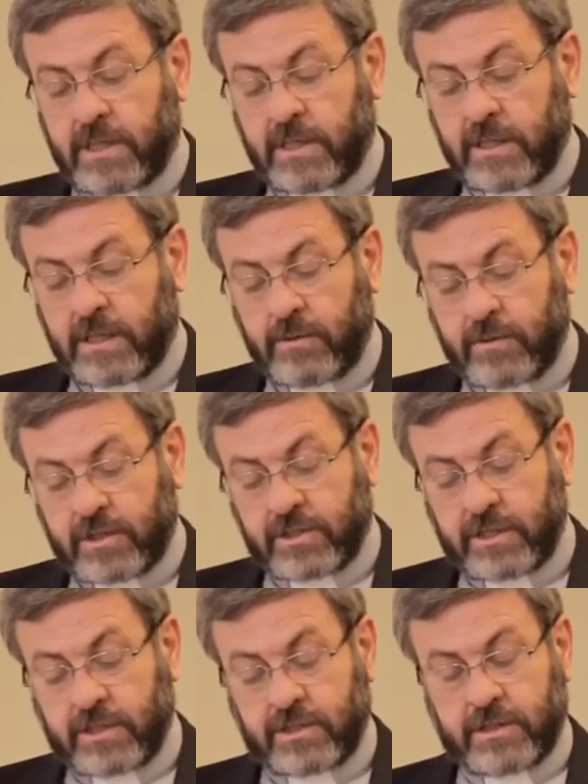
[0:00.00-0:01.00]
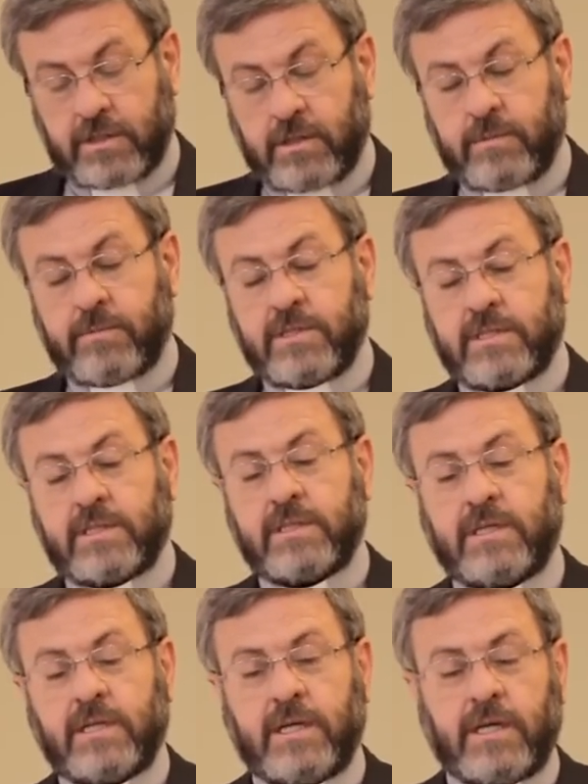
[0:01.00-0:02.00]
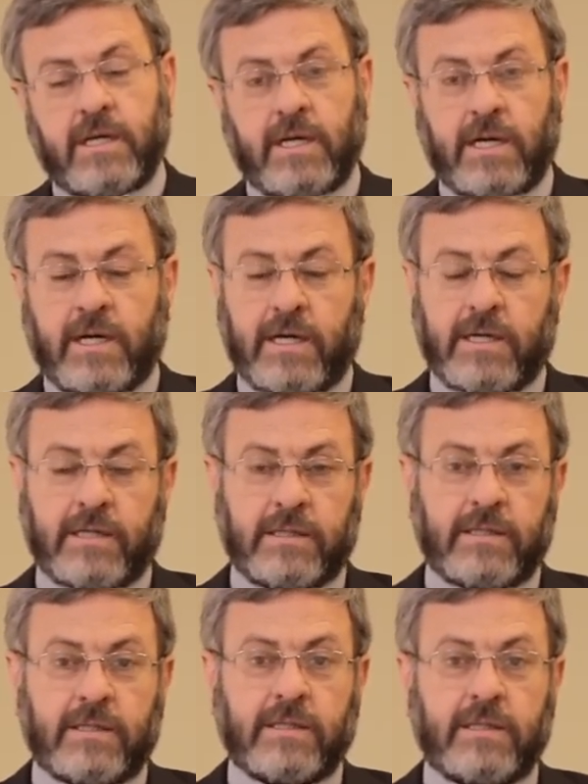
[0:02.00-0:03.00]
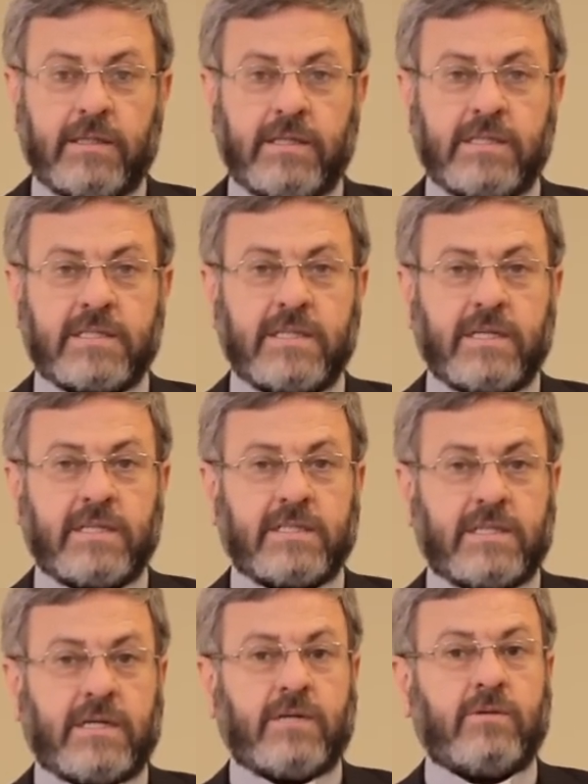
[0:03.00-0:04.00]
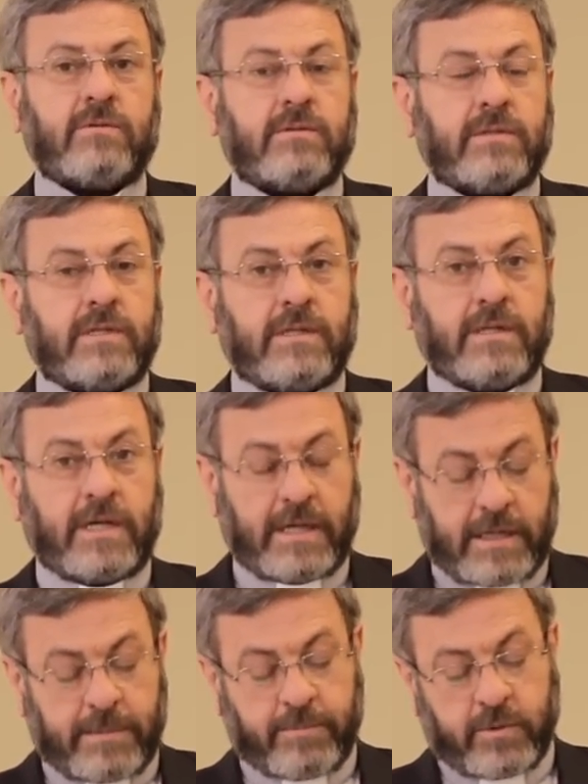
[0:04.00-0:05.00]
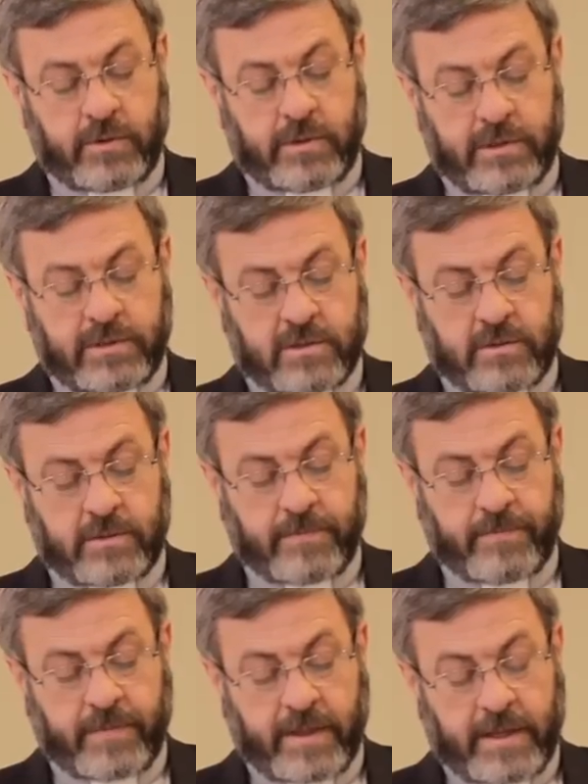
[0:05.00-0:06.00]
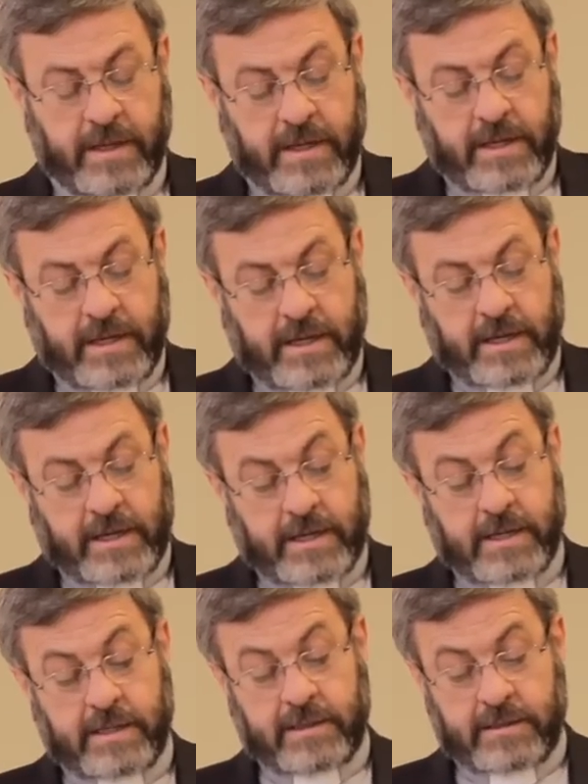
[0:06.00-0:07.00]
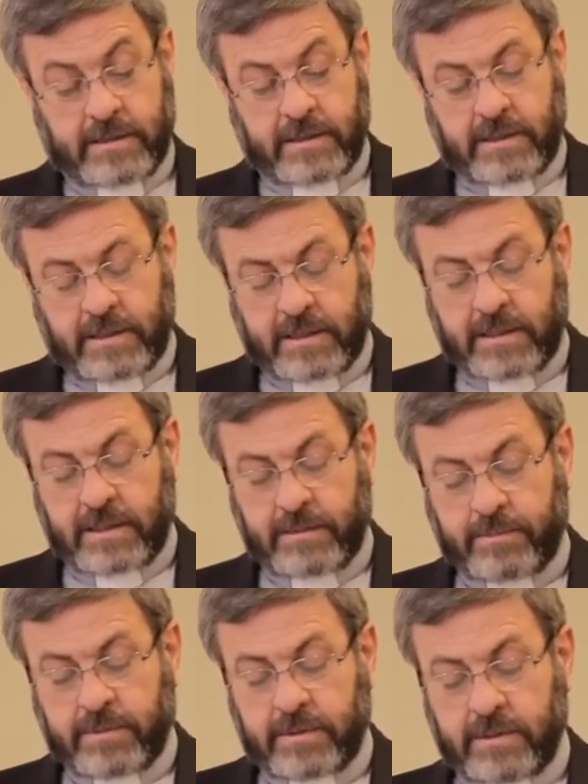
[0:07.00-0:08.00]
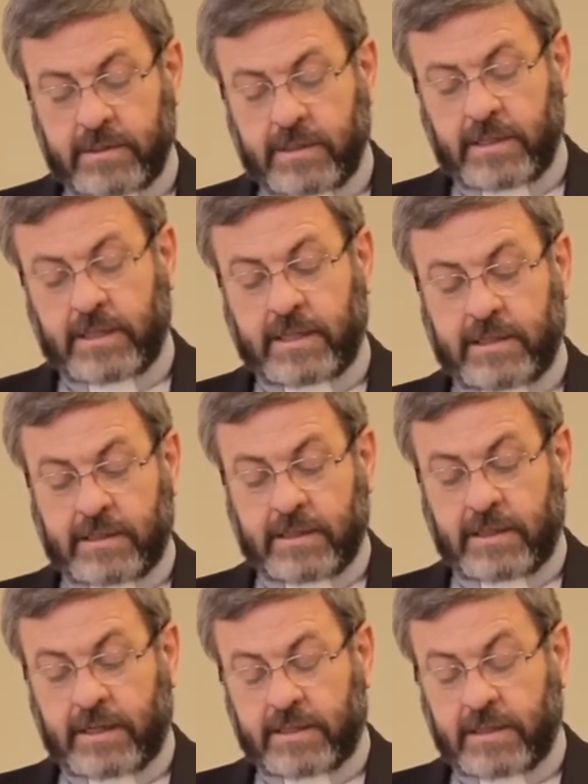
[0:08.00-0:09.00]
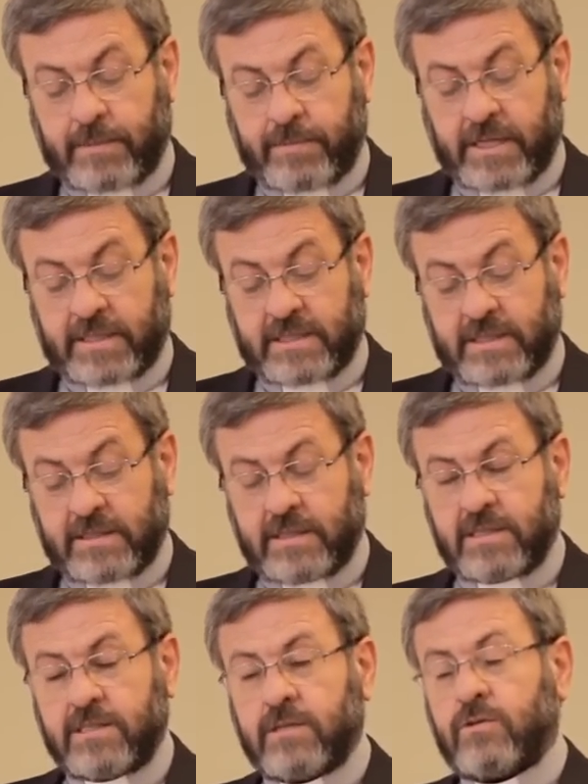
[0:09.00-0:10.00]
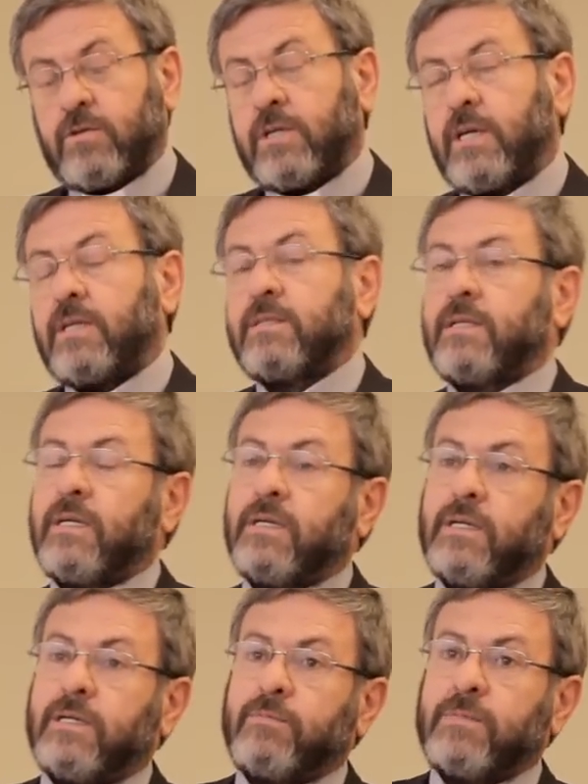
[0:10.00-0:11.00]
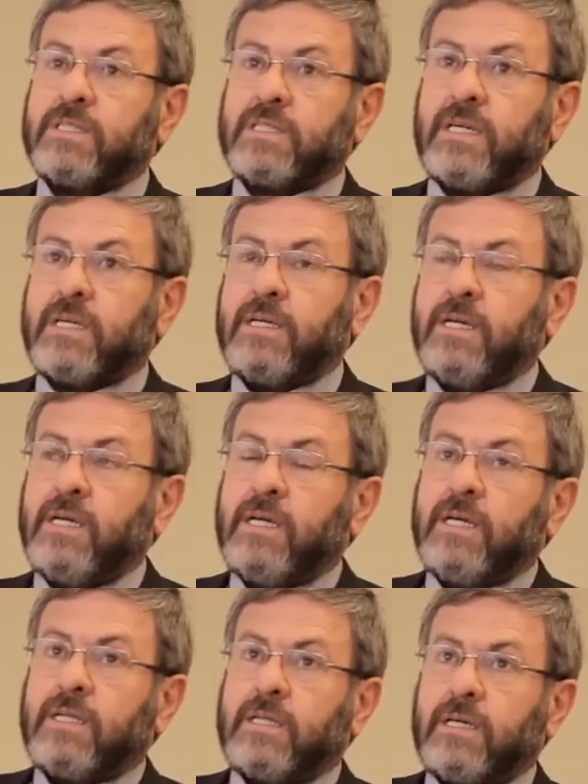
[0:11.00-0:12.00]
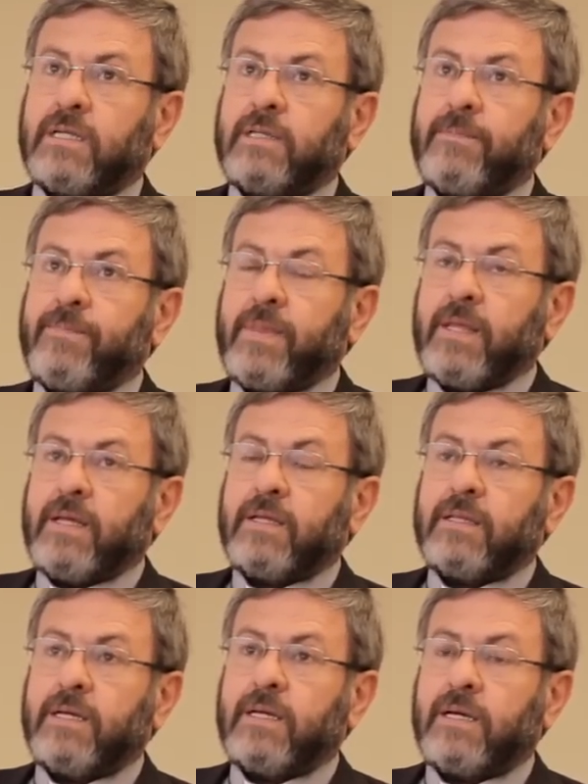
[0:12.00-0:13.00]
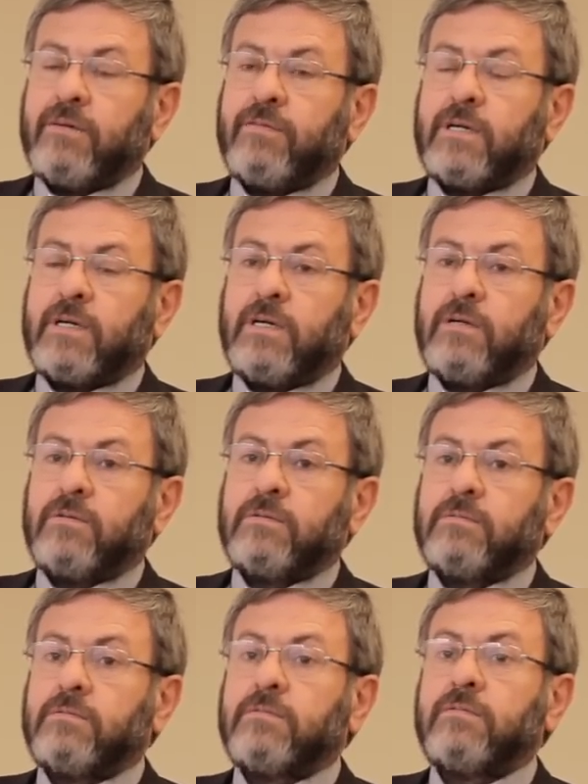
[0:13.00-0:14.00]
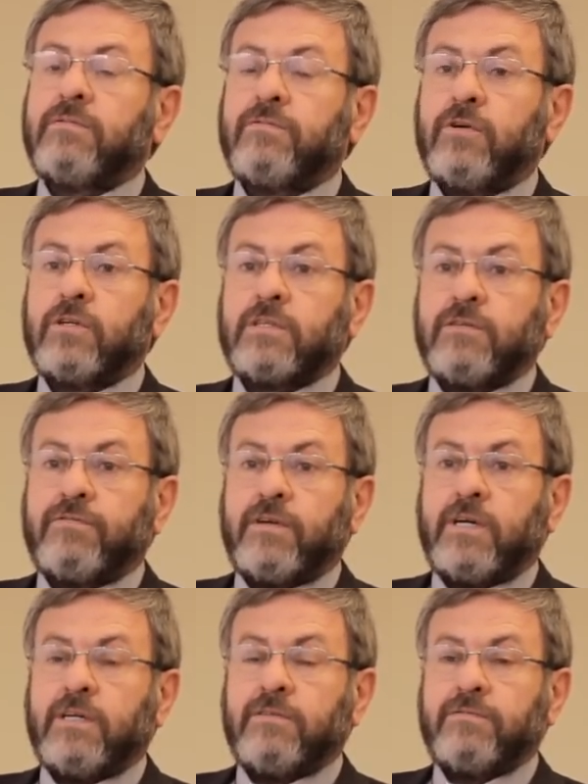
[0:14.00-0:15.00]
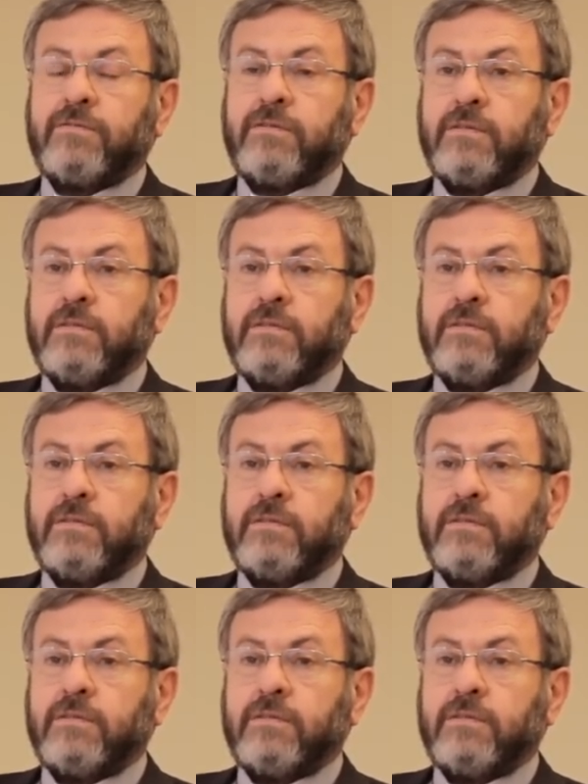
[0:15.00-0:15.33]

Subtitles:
like our church in Homs, and these days now in Aleppo also, and in Idlib, and in other places. The Synod has, let me say, that they have around 45